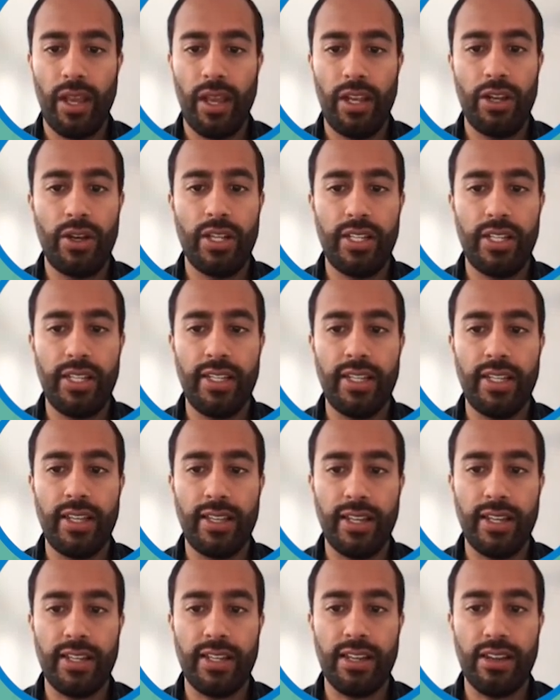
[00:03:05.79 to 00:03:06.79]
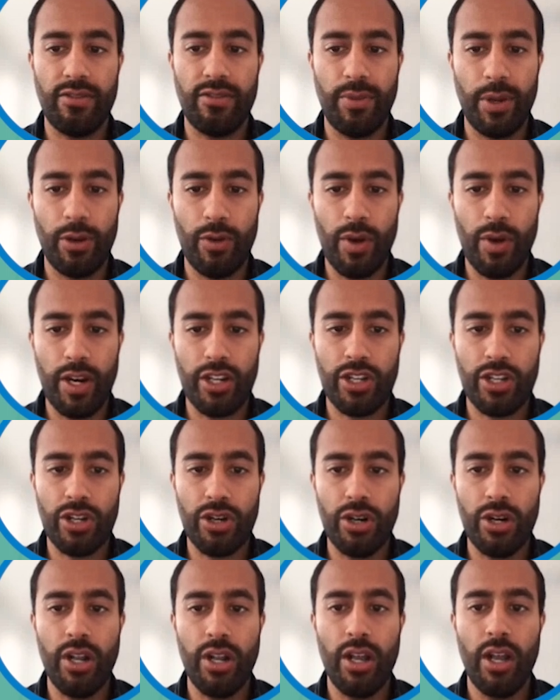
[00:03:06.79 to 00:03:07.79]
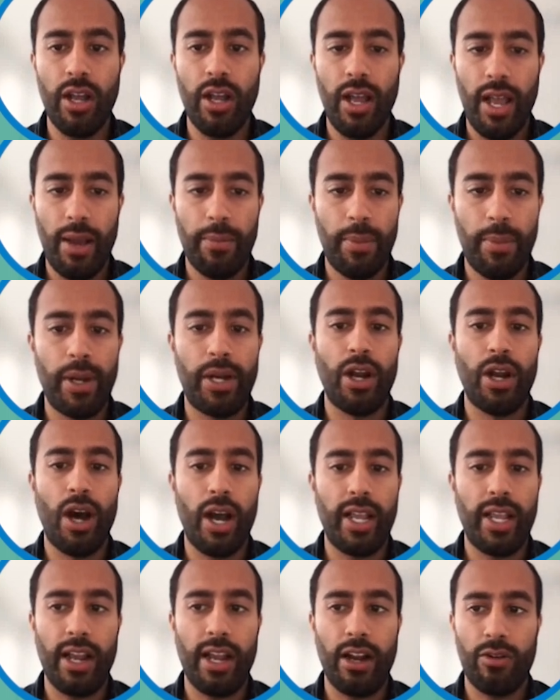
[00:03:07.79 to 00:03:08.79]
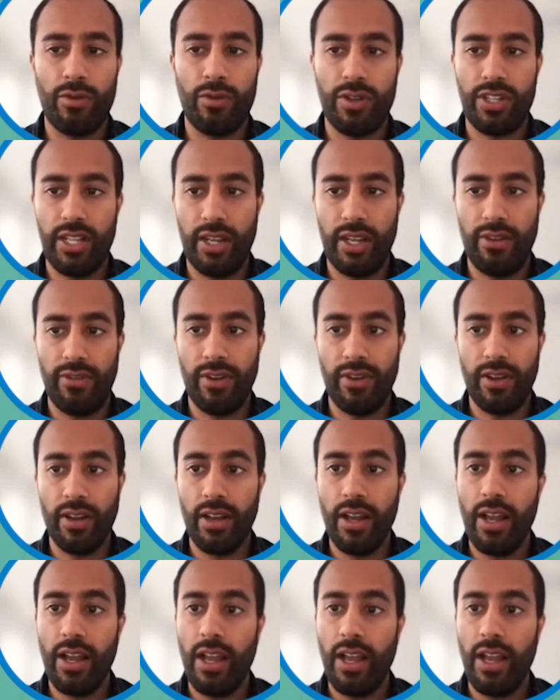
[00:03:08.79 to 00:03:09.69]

And you can see that these have been registered, but not yet received.